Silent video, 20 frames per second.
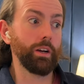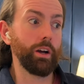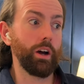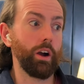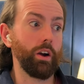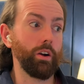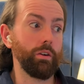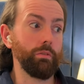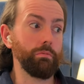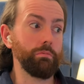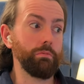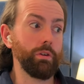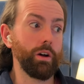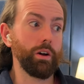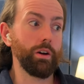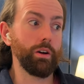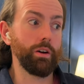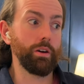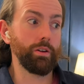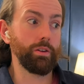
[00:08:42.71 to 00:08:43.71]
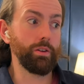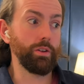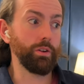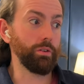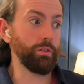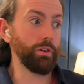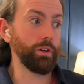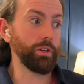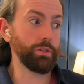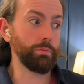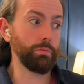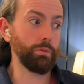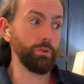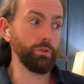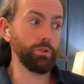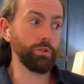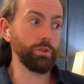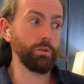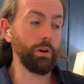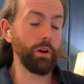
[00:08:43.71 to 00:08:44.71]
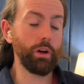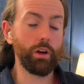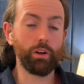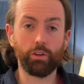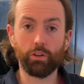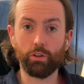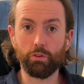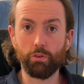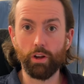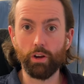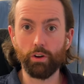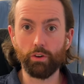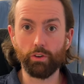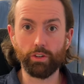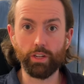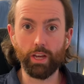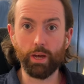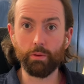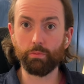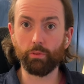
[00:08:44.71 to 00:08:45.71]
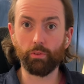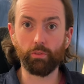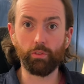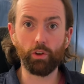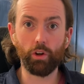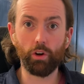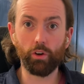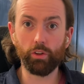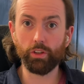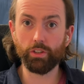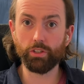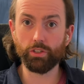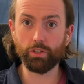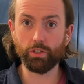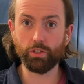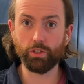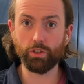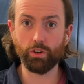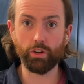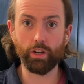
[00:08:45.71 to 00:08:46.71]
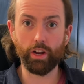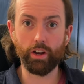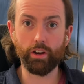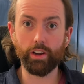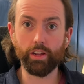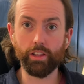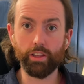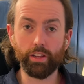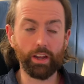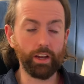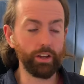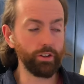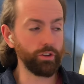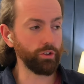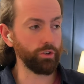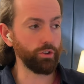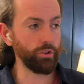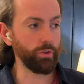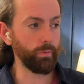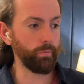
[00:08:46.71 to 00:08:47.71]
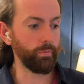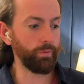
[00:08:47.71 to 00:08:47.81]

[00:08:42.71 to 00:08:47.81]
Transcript: are, you know, I suppose, greater depth of knowledge in a certain area than I do.